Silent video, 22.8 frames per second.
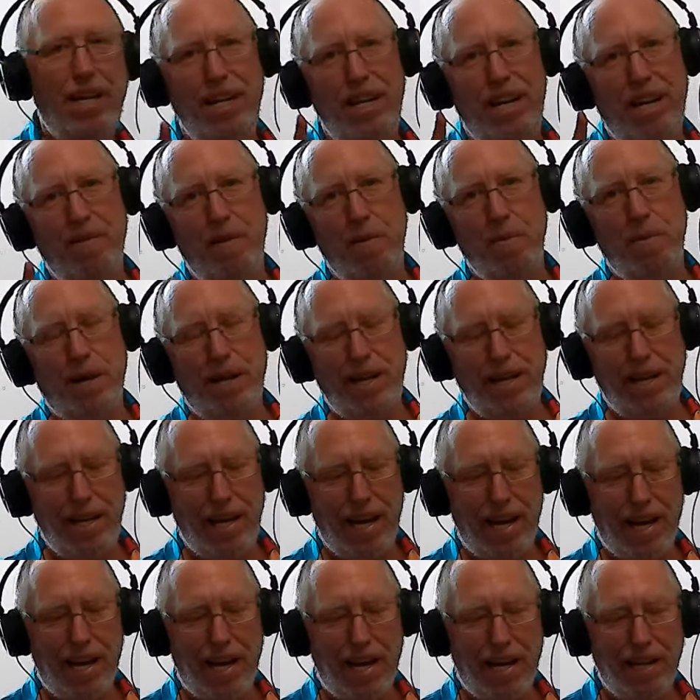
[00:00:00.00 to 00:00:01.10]
Everybody,
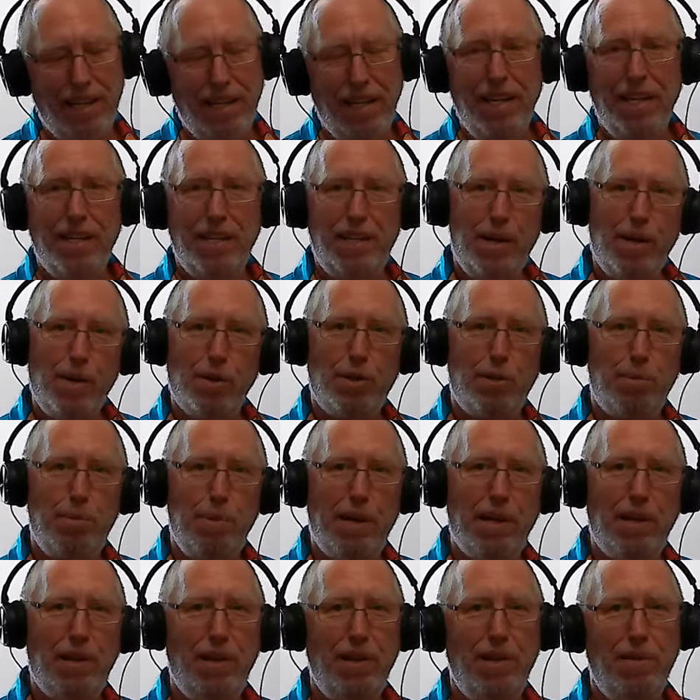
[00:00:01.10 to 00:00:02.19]
Daryl
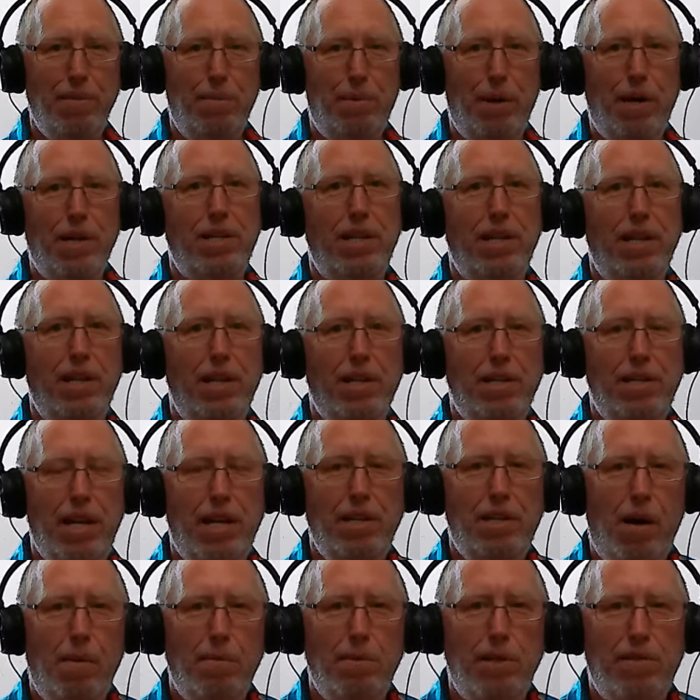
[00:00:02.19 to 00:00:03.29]
Smith, president of the St.
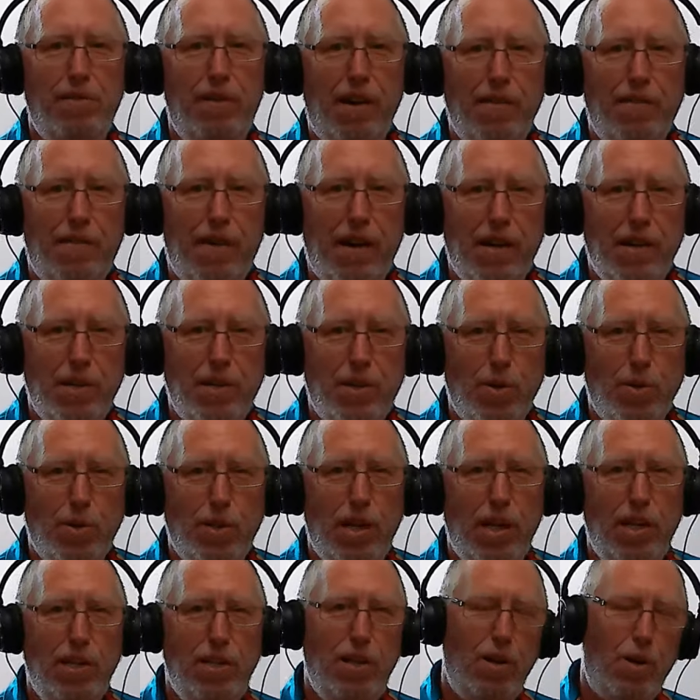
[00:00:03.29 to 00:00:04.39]
Thomas Fire Fighters
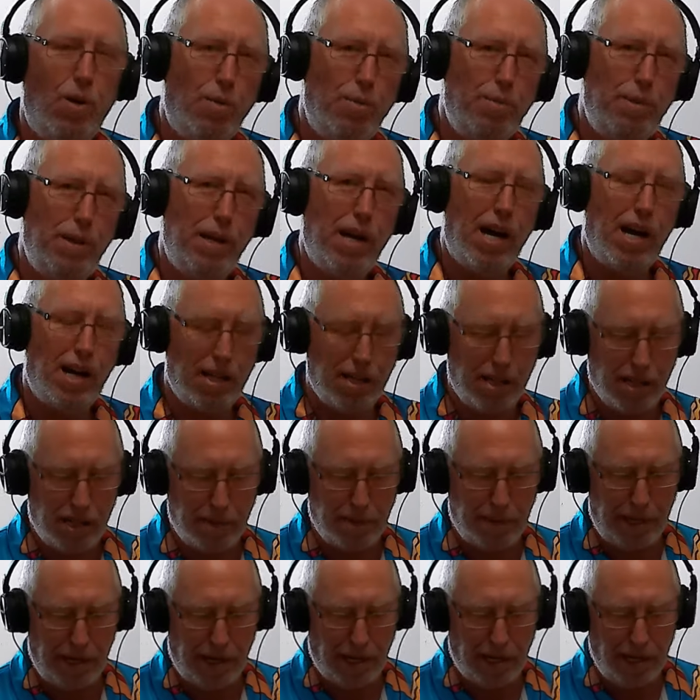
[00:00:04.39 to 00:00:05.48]
Association. I hope you got a little bit
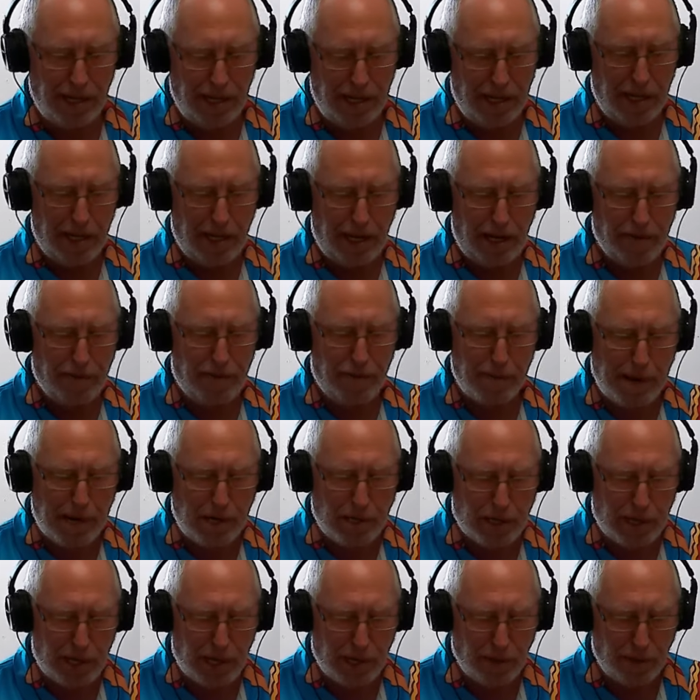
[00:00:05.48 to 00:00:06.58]
of
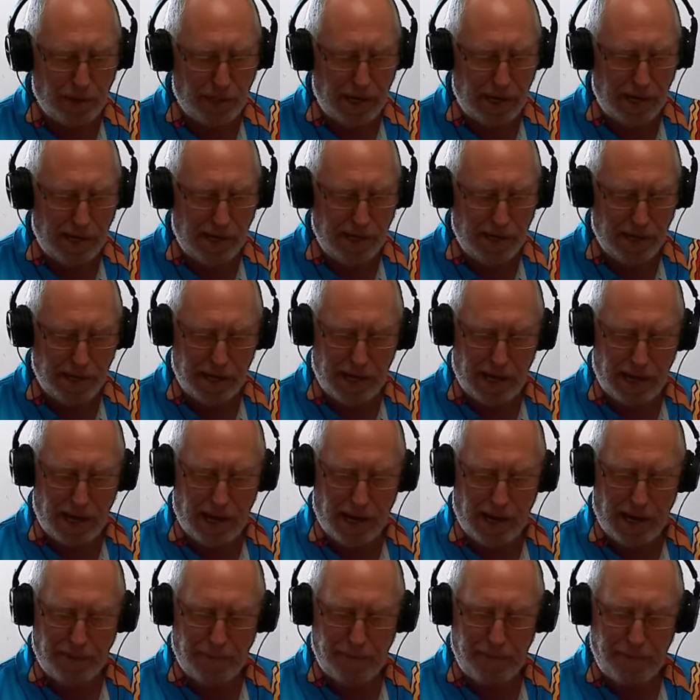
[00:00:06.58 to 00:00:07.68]
information out there.
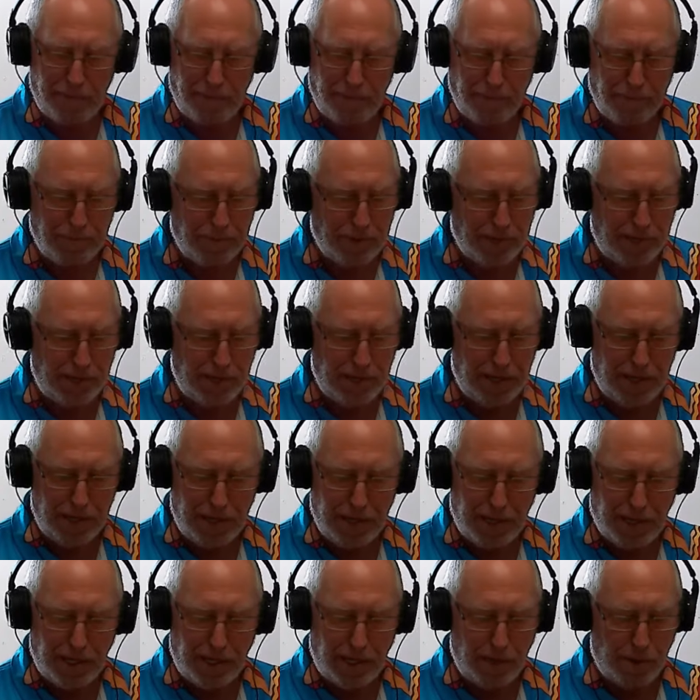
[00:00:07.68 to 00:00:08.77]

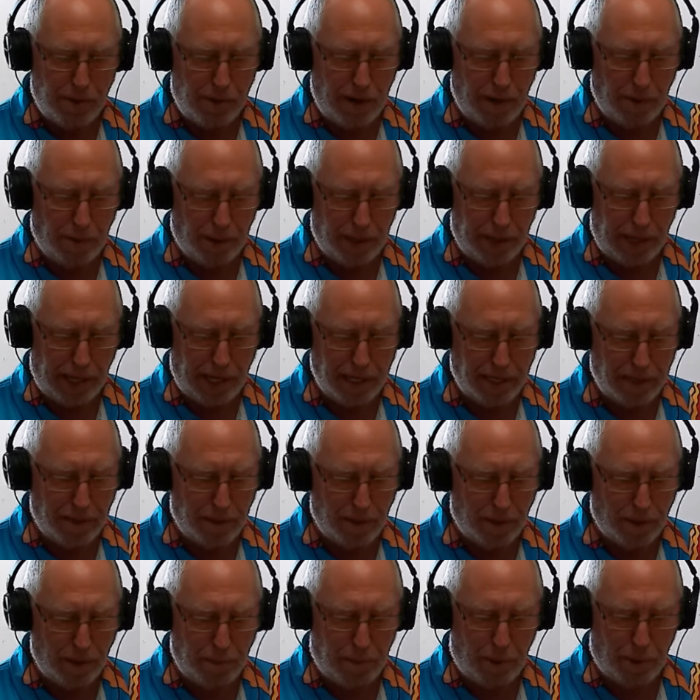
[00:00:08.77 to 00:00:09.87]
You were able to get some
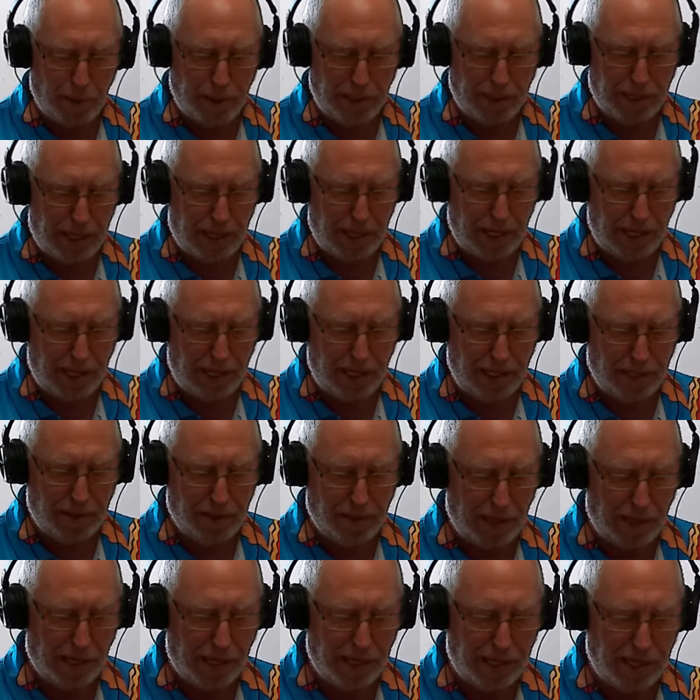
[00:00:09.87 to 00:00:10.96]
good points out of this. We
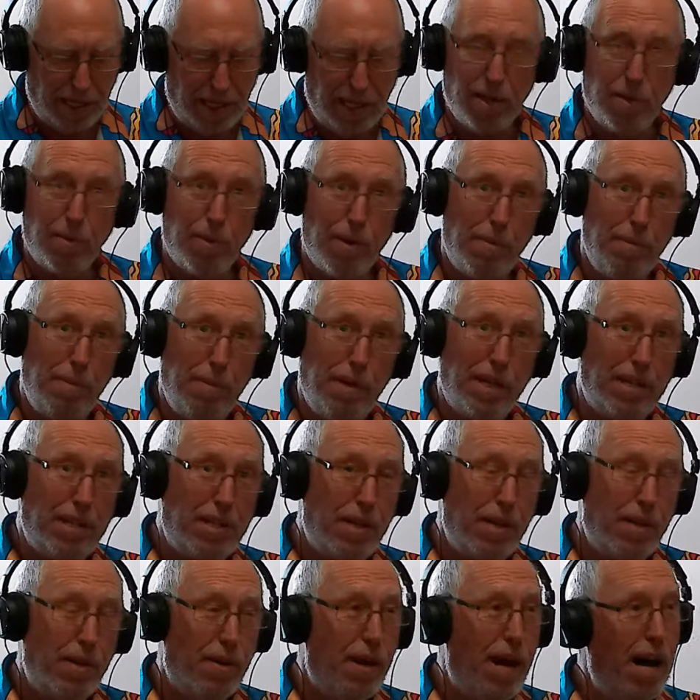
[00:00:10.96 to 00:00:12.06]
got to hear what makes
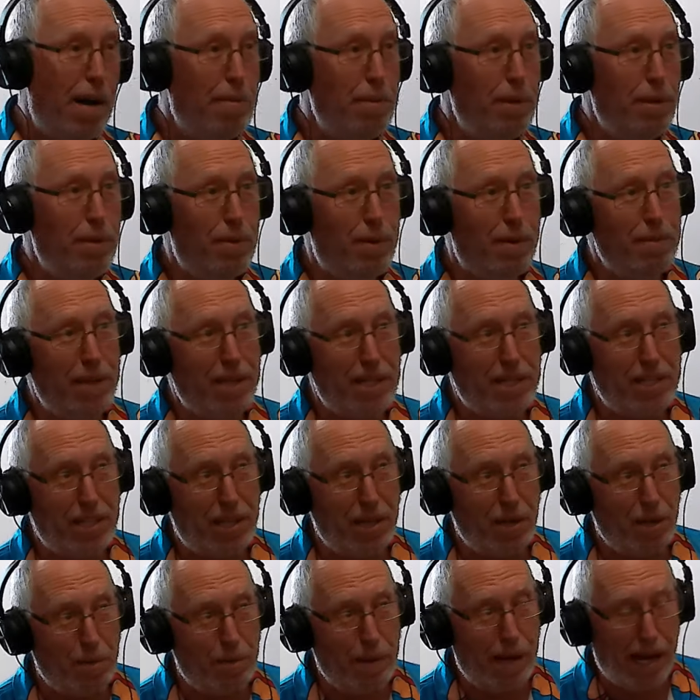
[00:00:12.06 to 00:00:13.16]
Daryl happy, what makes
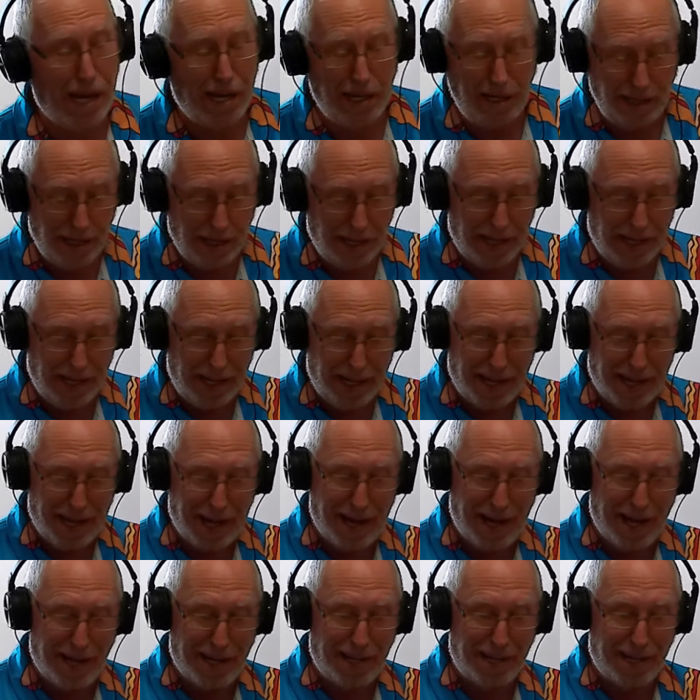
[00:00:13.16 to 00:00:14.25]
Daryl mad,
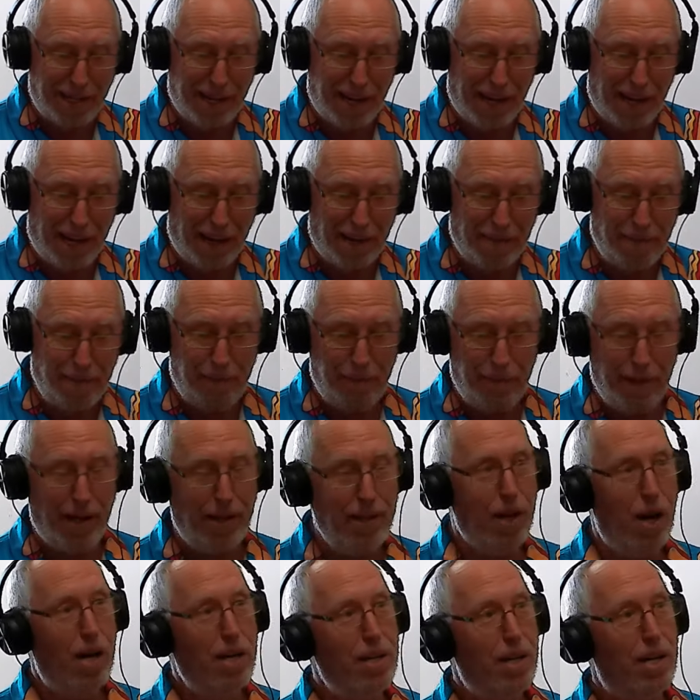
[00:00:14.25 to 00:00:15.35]
and the
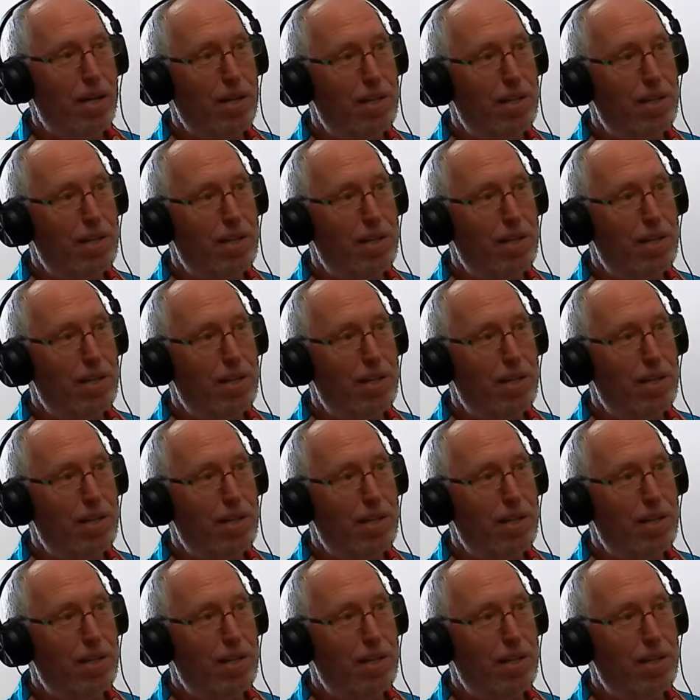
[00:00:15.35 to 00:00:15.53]
hot dogs.